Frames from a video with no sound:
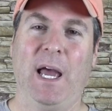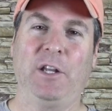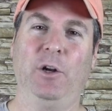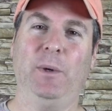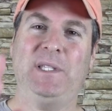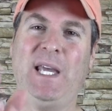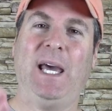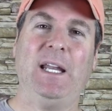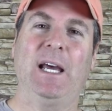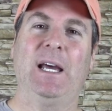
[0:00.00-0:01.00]
And you know what,
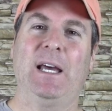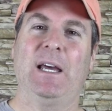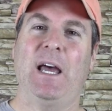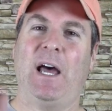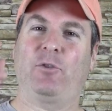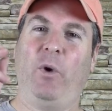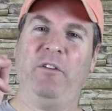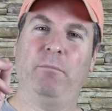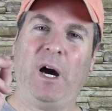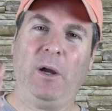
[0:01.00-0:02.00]
Dan? As
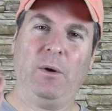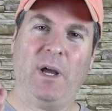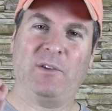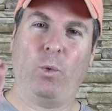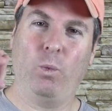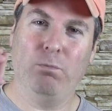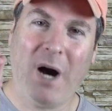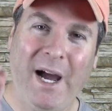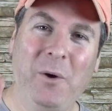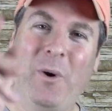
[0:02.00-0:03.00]

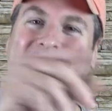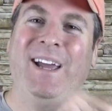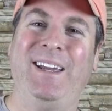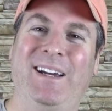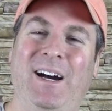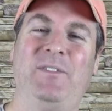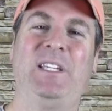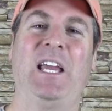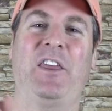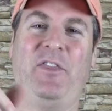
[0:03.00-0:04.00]
my way of
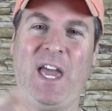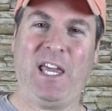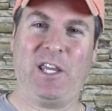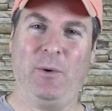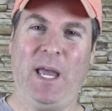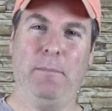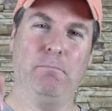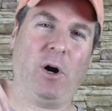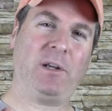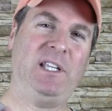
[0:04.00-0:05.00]
saying thank you, a
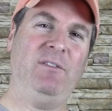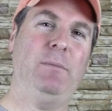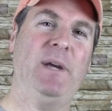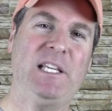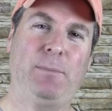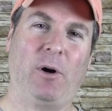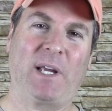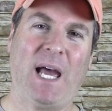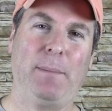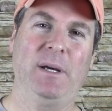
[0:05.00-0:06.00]
Marc TV baseball
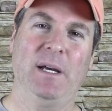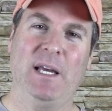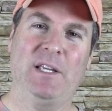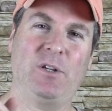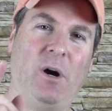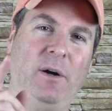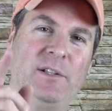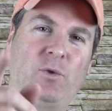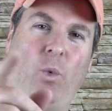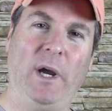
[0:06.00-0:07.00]
cap is on
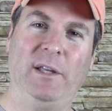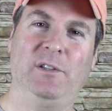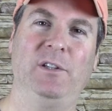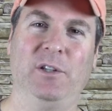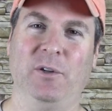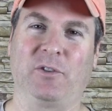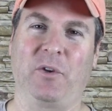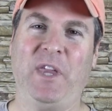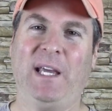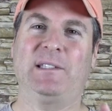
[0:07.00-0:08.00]
its way to you.
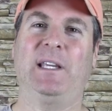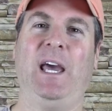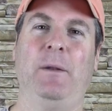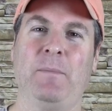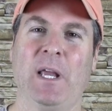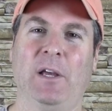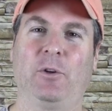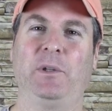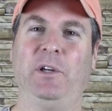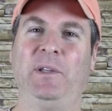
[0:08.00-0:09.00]
So thanks again.
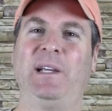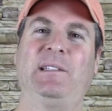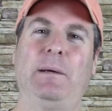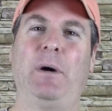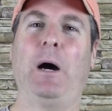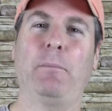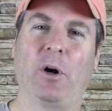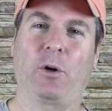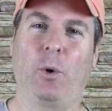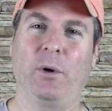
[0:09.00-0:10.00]
So until next time, I'm
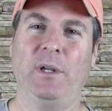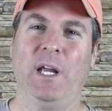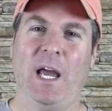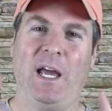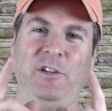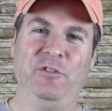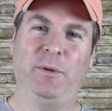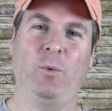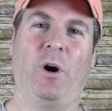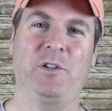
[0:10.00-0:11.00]
Marc Gordon, and you've
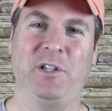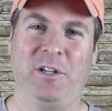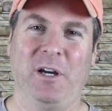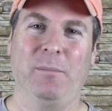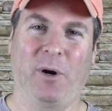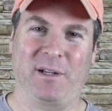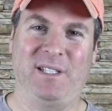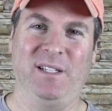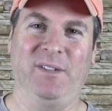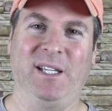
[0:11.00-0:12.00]
been watching
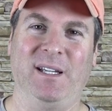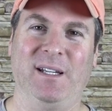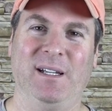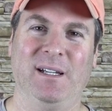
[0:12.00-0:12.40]
Marc TV.